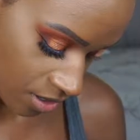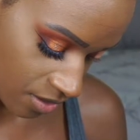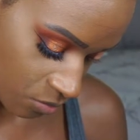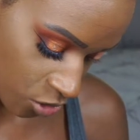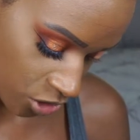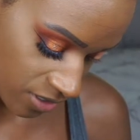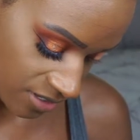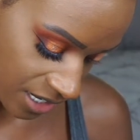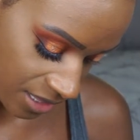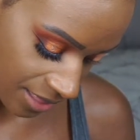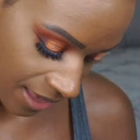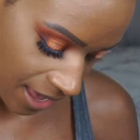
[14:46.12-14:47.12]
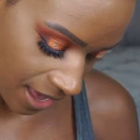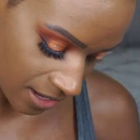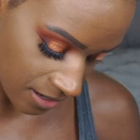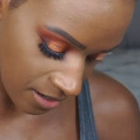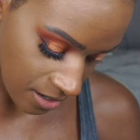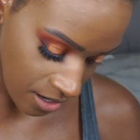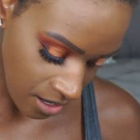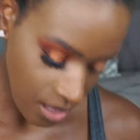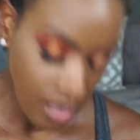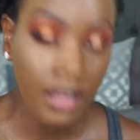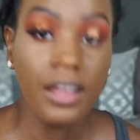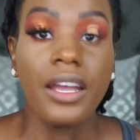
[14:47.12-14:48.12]
And then we're going to take that
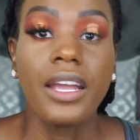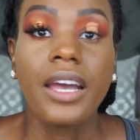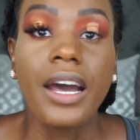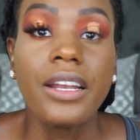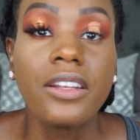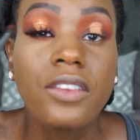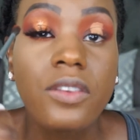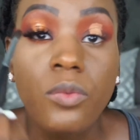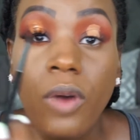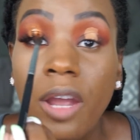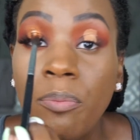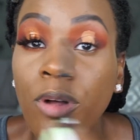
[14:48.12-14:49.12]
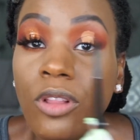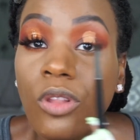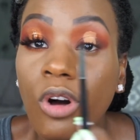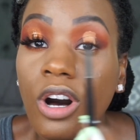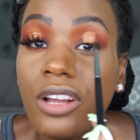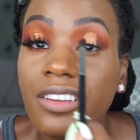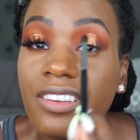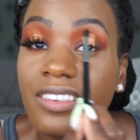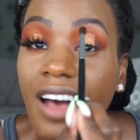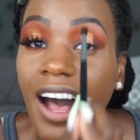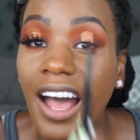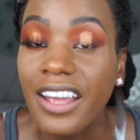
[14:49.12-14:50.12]
and kind of swipe along the
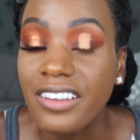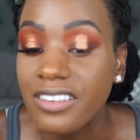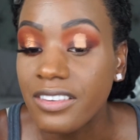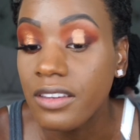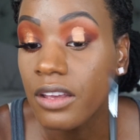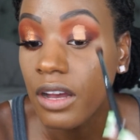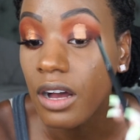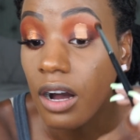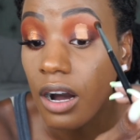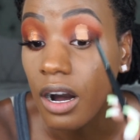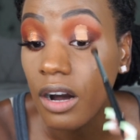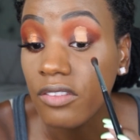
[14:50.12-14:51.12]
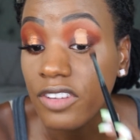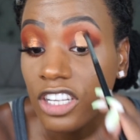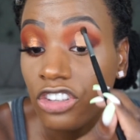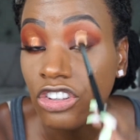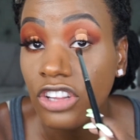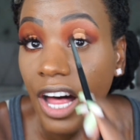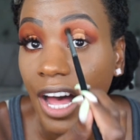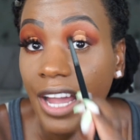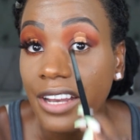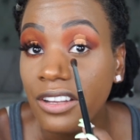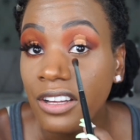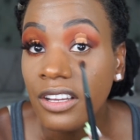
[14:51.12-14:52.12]
sides of each
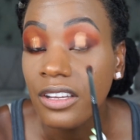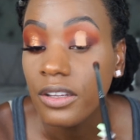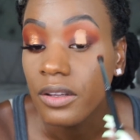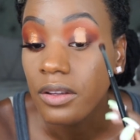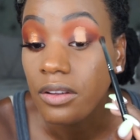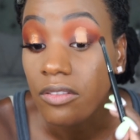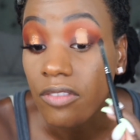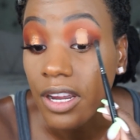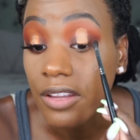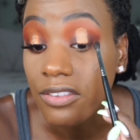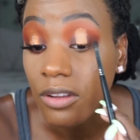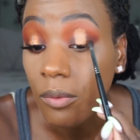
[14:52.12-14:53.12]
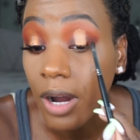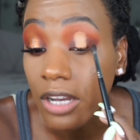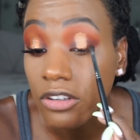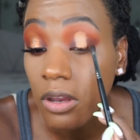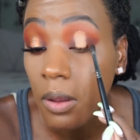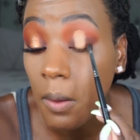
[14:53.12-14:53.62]
line. Right, so watch.